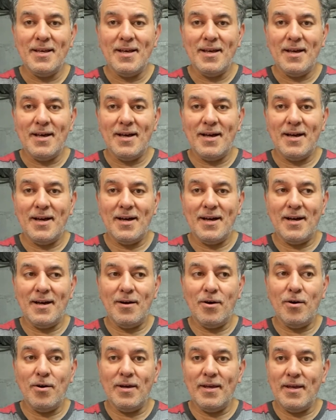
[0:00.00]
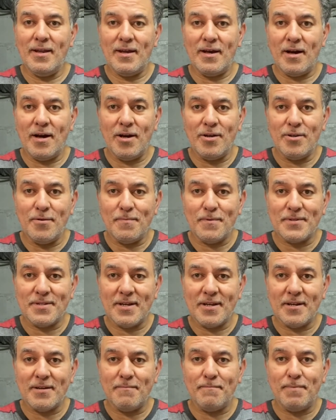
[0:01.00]

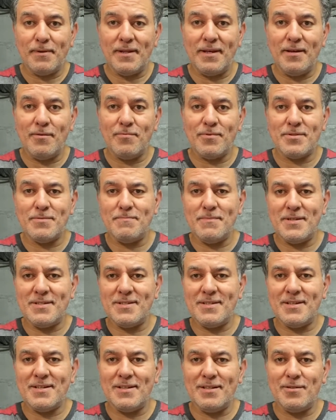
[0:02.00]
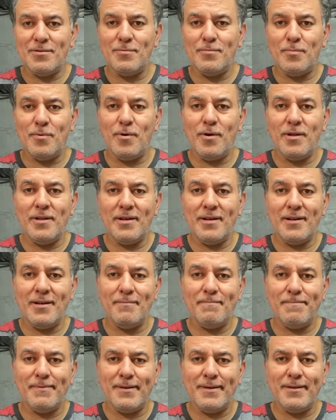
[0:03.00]
100% complete, was missing a little ball in
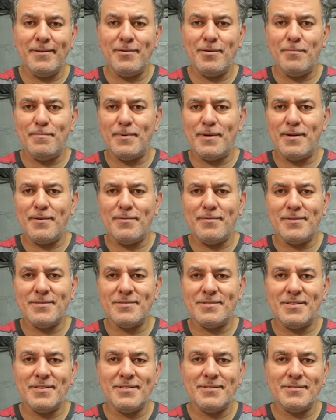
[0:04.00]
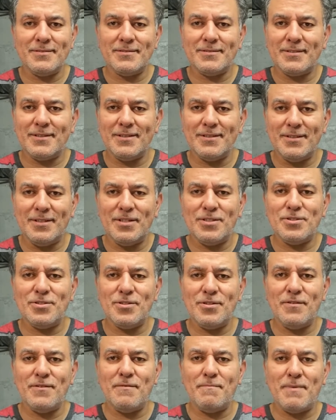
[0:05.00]
it. But but it was the condition
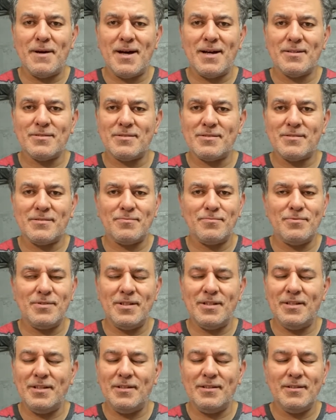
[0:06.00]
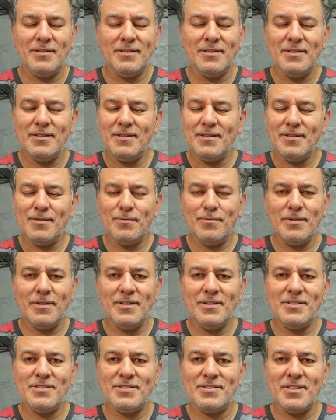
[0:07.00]
of the box really
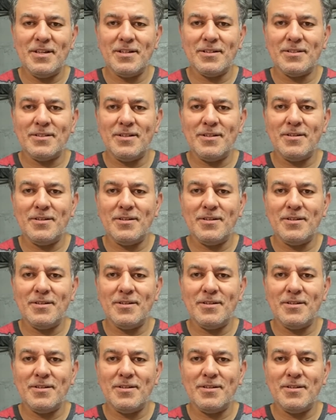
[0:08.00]
sucked,